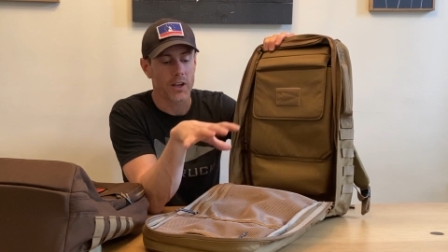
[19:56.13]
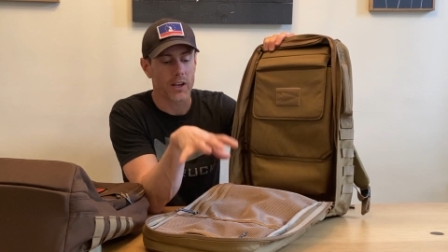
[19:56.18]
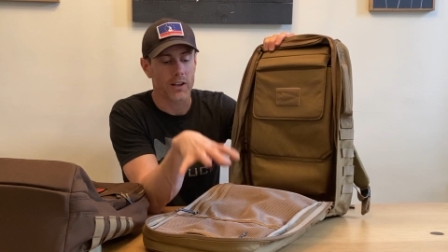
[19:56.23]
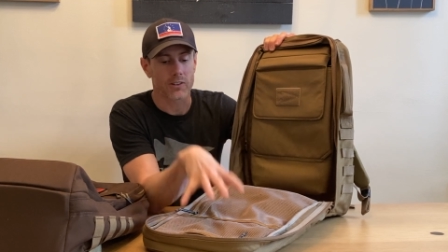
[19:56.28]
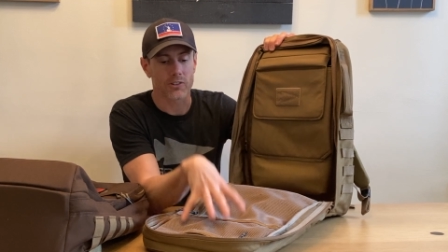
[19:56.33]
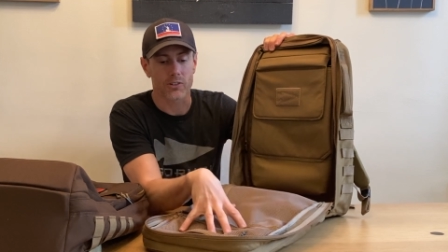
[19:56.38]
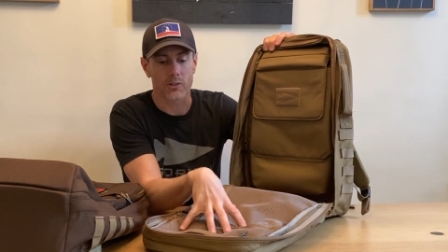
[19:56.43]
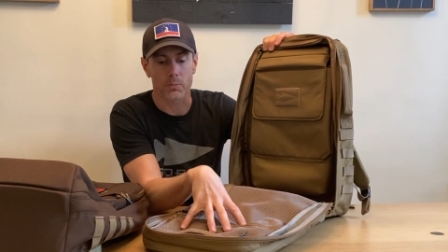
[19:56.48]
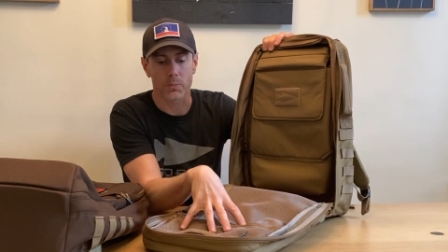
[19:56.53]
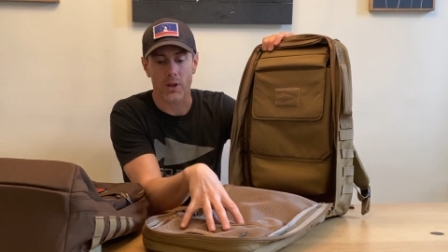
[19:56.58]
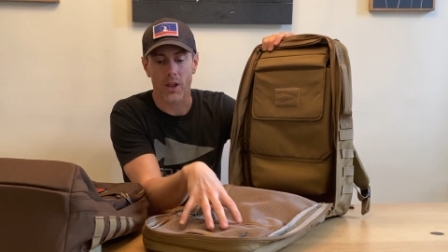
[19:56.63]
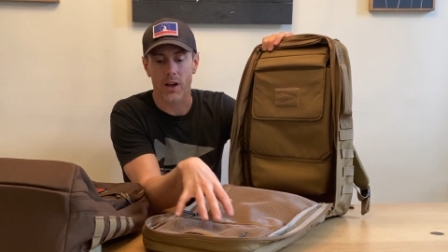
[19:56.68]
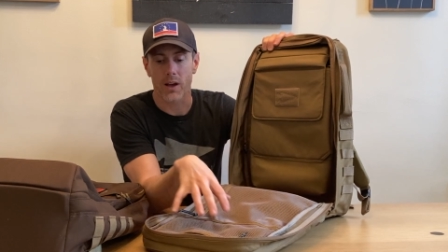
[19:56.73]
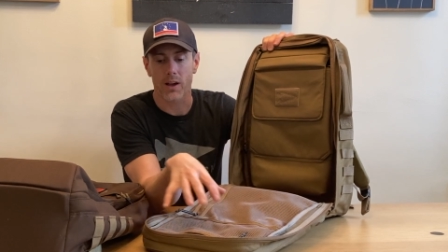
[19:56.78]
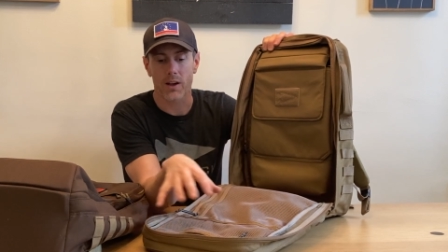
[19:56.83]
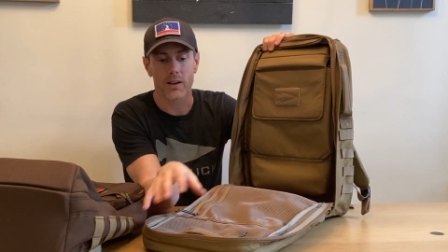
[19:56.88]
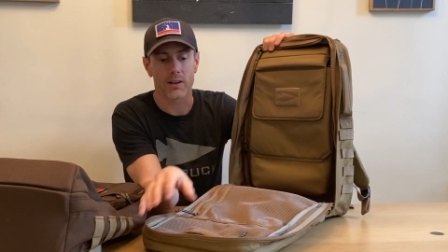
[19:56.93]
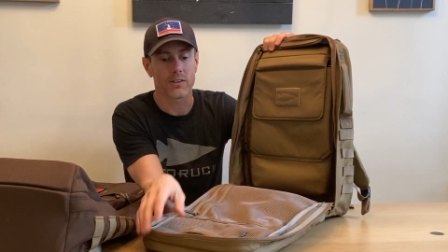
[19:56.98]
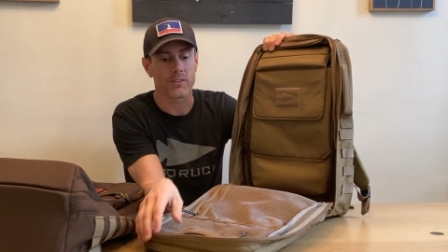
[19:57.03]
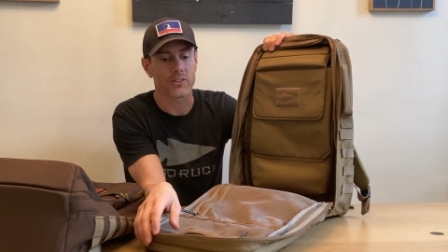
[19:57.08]
and
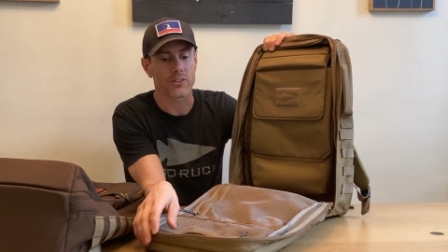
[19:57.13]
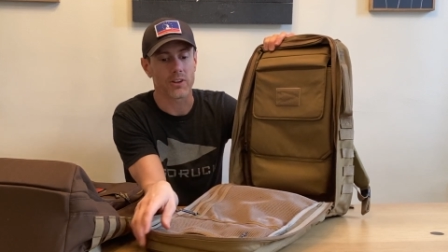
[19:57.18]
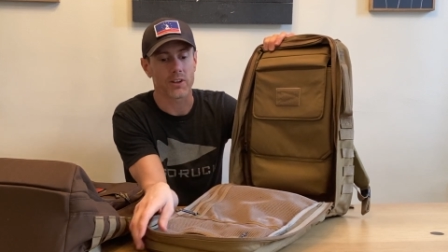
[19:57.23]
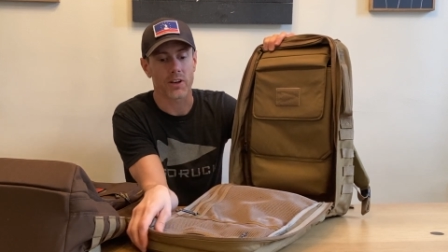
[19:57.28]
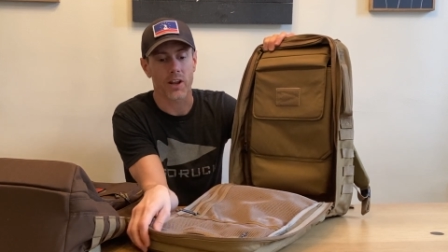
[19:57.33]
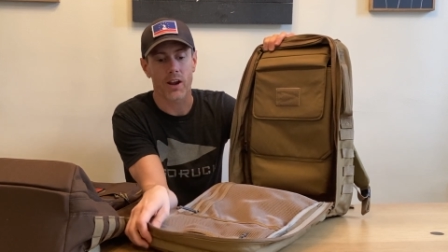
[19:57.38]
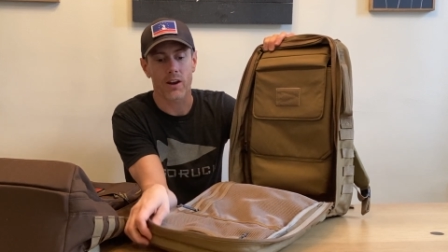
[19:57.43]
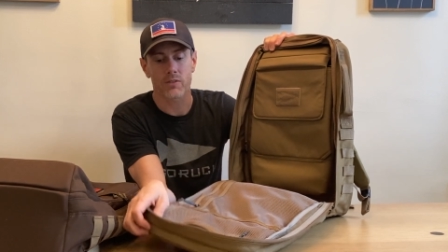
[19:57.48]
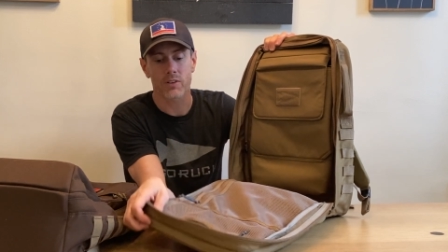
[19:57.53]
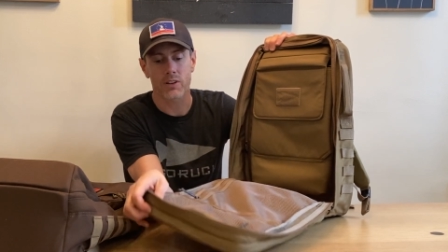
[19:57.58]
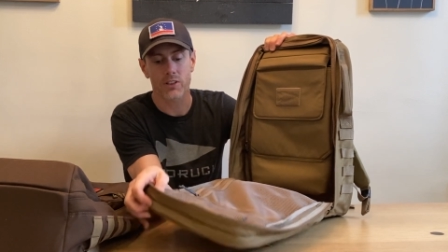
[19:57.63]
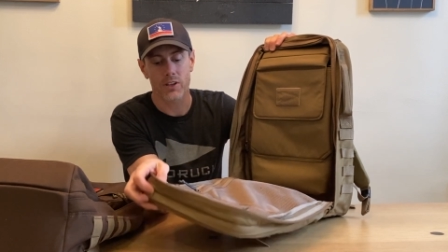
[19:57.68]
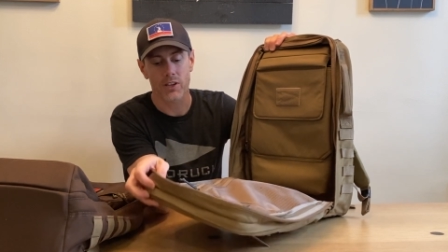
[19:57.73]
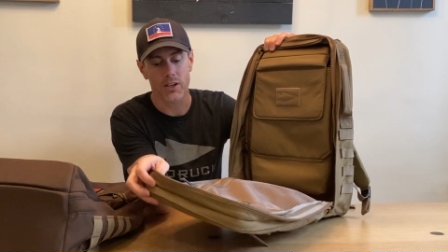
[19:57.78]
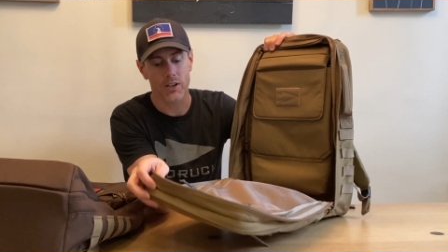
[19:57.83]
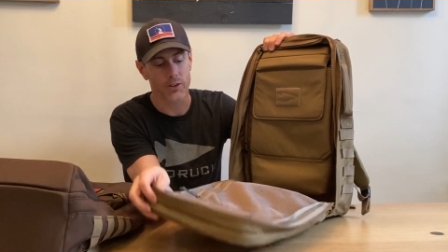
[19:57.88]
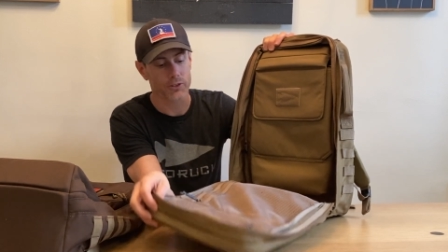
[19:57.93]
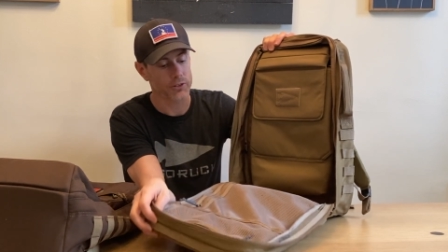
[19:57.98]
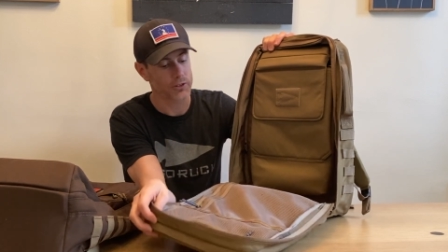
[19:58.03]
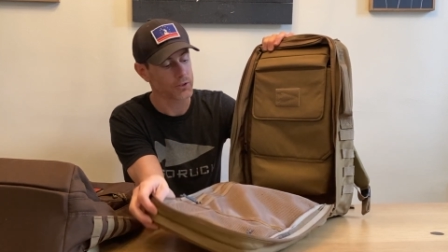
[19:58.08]
supplies and everything
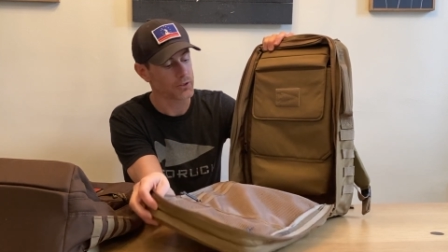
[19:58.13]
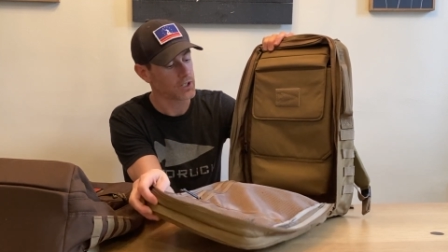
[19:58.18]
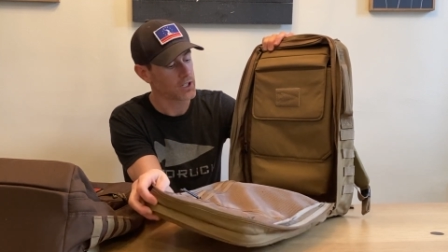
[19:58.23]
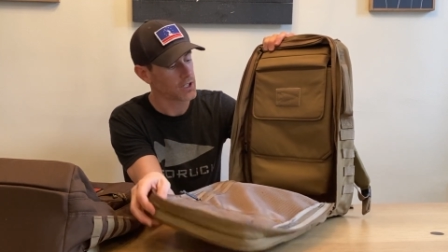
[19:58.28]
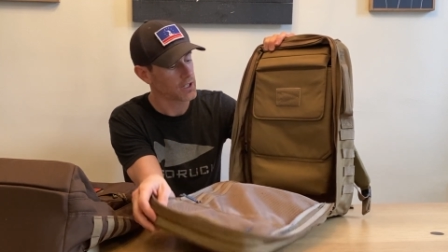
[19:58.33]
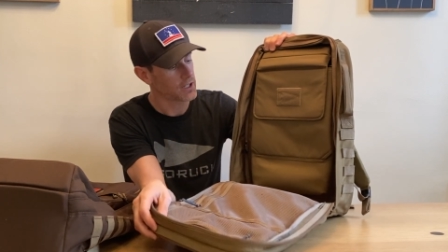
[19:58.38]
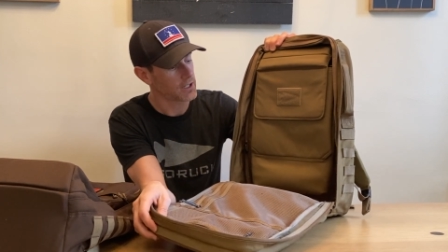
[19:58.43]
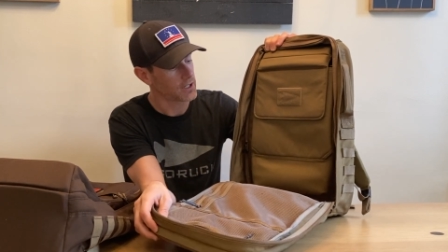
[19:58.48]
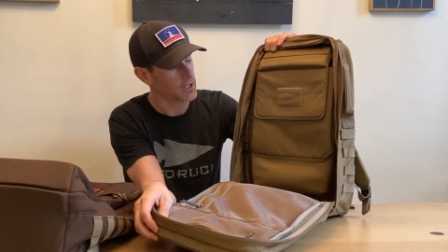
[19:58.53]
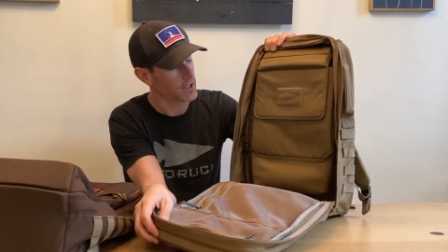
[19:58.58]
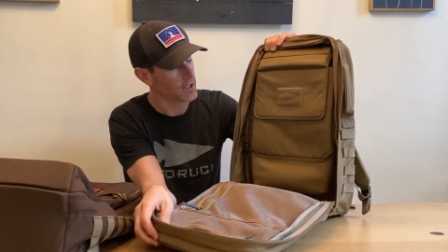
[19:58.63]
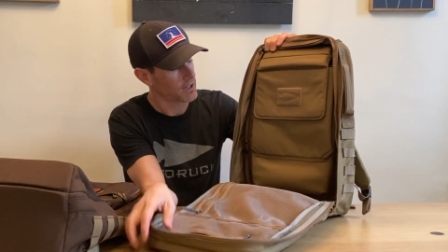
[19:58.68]
else you need